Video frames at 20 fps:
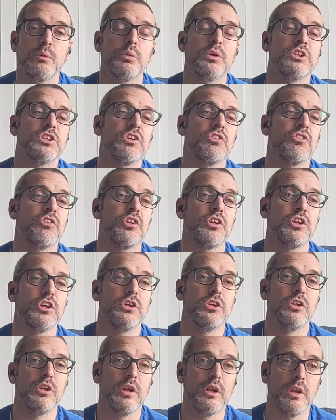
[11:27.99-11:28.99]
which is the
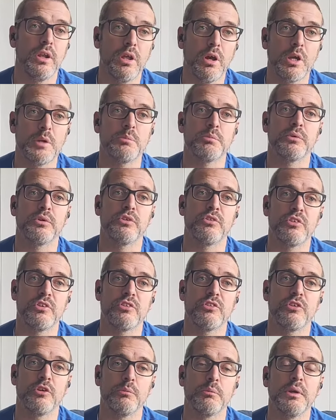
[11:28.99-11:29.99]
library
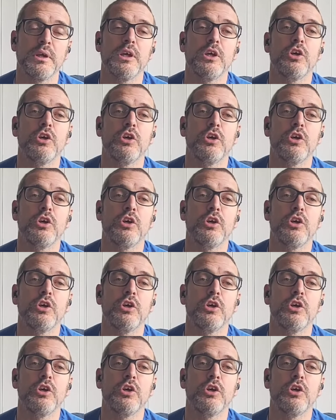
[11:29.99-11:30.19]
system,